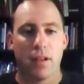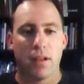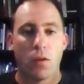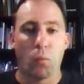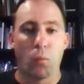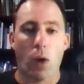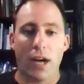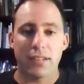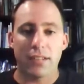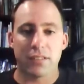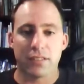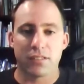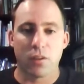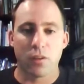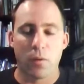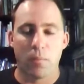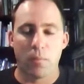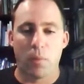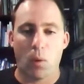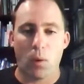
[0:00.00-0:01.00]
And why is it
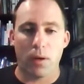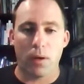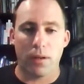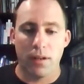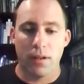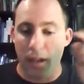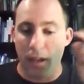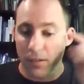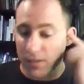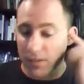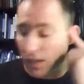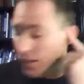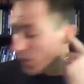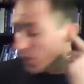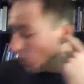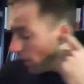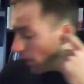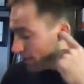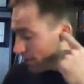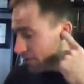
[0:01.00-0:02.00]
so important? I'll tell you
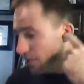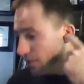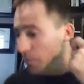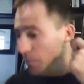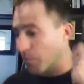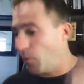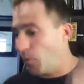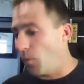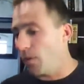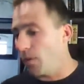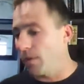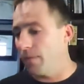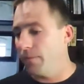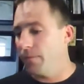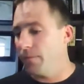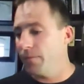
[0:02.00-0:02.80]
why it's so important.